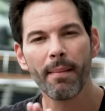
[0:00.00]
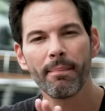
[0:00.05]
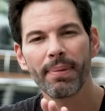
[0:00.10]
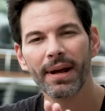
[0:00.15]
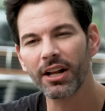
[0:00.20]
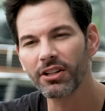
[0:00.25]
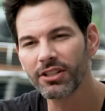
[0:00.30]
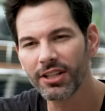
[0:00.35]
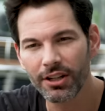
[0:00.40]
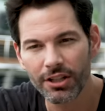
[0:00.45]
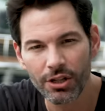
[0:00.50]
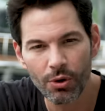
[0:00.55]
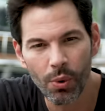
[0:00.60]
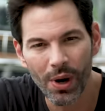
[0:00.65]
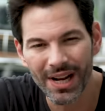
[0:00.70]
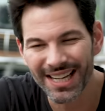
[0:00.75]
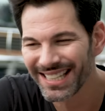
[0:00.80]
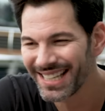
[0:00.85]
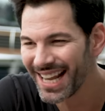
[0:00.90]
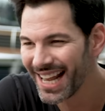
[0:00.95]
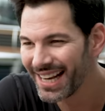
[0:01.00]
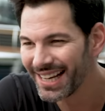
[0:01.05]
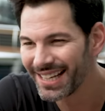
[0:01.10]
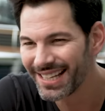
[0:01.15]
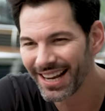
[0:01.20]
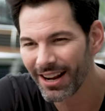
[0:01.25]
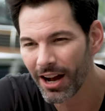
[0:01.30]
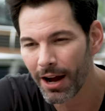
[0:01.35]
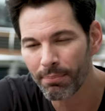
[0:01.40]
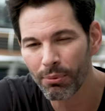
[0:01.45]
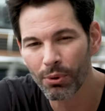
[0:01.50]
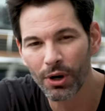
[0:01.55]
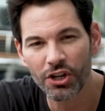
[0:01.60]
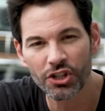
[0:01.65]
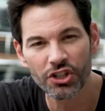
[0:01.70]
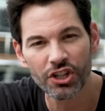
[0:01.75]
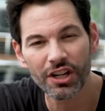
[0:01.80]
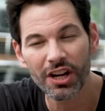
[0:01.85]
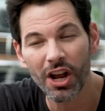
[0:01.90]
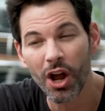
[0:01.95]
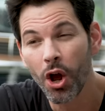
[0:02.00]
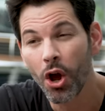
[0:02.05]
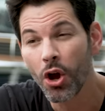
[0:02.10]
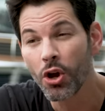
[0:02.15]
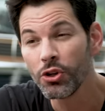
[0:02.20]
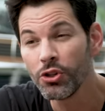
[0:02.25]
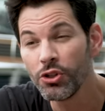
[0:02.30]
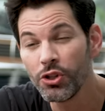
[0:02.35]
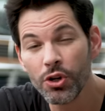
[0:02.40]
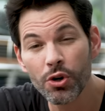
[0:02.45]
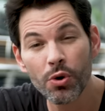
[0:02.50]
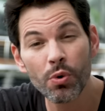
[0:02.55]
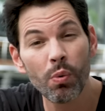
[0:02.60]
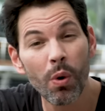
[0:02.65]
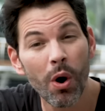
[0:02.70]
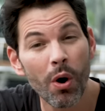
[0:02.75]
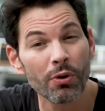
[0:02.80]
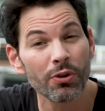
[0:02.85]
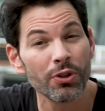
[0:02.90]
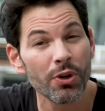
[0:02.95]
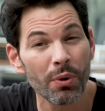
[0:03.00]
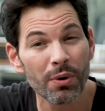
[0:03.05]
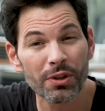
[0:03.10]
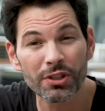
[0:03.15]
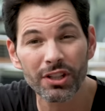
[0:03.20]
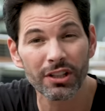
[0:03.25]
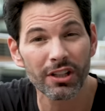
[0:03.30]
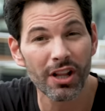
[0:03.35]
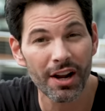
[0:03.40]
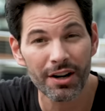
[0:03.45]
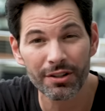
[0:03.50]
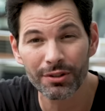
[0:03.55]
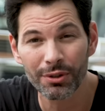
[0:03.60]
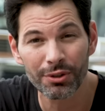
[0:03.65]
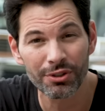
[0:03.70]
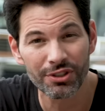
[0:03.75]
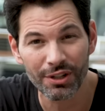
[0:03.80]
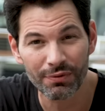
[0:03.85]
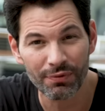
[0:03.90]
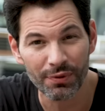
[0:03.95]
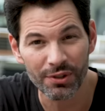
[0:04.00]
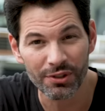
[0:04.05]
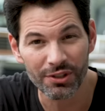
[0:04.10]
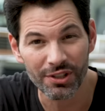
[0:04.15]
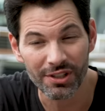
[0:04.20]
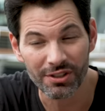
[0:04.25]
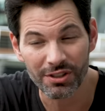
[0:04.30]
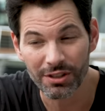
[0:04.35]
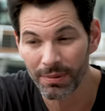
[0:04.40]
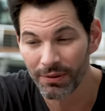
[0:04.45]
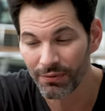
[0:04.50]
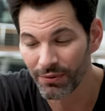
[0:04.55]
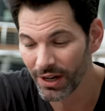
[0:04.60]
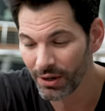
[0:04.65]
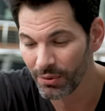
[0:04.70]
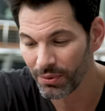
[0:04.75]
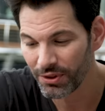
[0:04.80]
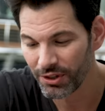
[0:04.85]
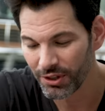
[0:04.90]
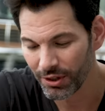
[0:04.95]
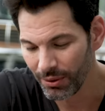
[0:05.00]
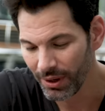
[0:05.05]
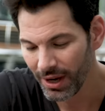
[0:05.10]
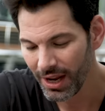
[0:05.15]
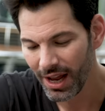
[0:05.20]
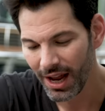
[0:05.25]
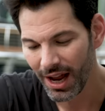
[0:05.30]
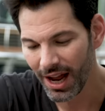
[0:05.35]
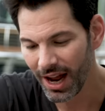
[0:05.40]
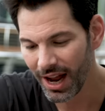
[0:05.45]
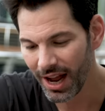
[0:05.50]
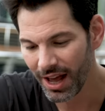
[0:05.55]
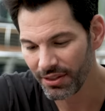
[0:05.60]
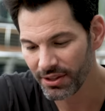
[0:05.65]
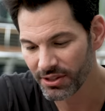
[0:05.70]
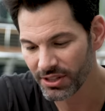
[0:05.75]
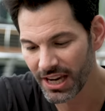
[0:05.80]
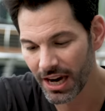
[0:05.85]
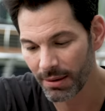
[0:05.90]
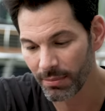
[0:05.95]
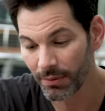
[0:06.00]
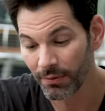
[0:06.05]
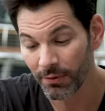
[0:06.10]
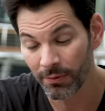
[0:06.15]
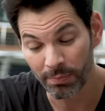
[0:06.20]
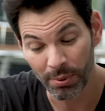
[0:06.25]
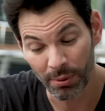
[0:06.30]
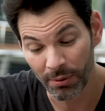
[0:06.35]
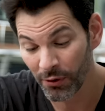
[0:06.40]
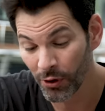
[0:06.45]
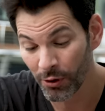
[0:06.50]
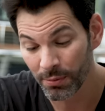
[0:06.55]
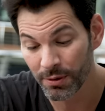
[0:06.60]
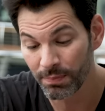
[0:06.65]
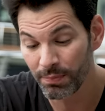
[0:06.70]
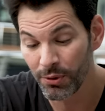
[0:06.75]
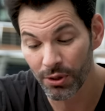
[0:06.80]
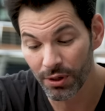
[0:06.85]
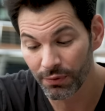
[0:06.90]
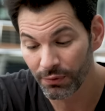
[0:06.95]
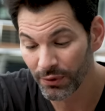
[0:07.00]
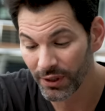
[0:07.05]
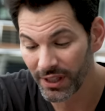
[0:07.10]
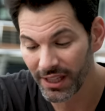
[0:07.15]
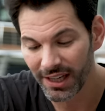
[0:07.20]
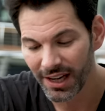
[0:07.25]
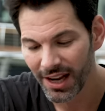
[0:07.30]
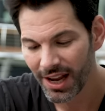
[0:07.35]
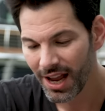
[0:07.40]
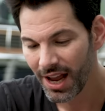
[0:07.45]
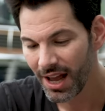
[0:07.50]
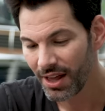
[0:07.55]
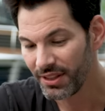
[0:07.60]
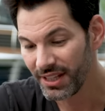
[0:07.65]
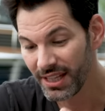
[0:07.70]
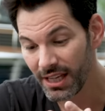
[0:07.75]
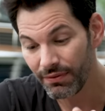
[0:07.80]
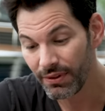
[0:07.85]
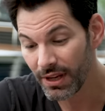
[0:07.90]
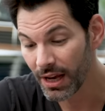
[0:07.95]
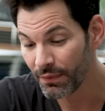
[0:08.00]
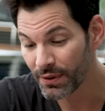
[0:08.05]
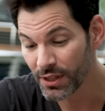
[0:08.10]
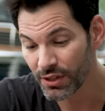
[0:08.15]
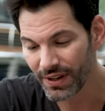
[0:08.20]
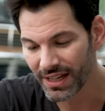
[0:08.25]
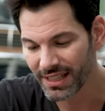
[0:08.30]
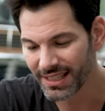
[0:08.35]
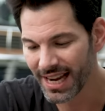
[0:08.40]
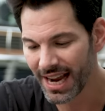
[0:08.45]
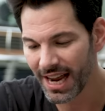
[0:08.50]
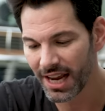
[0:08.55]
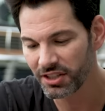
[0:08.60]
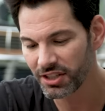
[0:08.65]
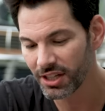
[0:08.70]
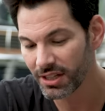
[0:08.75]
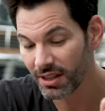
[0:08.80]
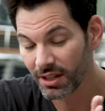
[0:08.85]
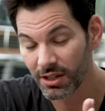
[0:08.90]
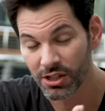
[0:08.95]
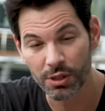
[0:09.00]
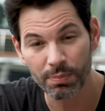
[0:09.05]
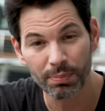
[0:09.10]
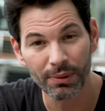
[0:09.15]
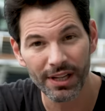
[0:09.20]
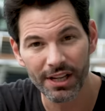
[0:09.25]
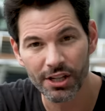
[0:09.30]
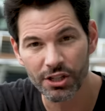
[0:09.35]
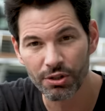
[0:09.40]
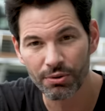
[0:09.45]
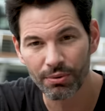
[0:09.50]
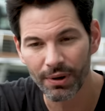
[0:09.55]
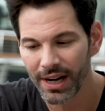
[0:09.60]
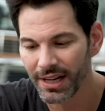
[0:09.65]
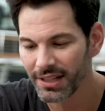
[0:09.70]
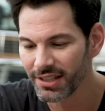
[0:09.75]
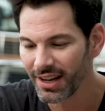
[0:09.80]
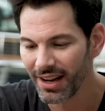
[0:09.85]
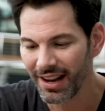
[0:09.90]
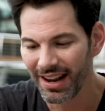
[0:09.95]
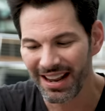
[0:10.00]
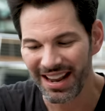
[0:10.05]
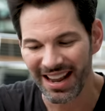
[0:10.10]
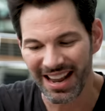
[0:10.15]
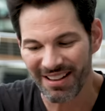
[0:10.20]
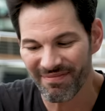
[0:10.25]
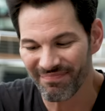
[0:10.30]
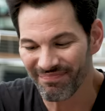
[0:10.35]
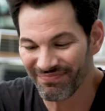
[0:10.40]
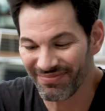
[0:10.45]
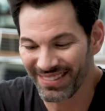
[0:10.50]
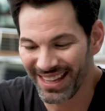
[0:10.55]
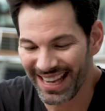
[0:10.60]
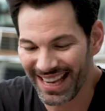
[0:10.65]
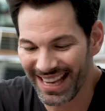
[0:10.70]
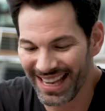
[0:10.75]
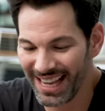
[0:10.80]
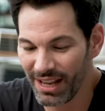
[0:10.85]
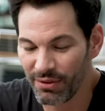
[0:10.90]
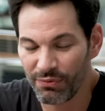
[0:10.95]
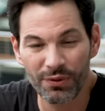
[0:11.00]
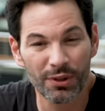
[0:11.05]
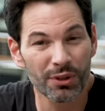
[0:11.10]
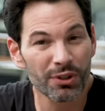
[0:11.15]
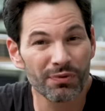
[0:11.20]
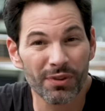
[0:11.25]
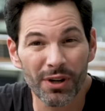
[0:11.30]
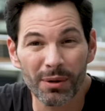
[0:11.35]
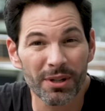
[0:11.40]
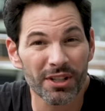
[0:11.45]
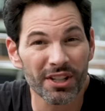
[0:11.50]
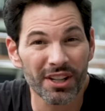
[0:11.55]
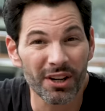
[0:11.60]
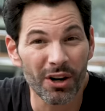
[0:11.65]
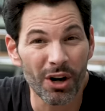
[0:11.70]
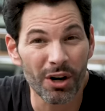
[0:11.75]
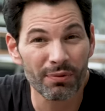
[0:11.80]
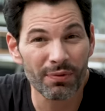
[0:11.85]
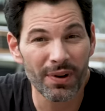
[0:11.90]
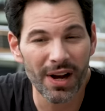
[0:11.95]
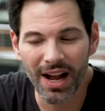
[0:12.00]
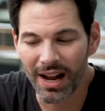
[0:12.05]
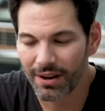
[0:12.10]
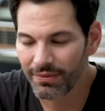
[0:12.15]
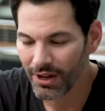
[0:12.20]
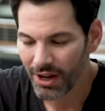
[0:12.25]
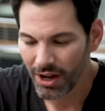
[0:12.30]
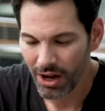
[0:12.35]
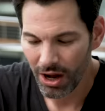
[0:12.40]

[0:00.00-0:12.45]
But I'll tell you what, day-to-day operation, you won't notice a lot of those differences, to be frank with you. This camera performs beautifully. The EVF is fantastic. The display is great. It feels very much like an R5.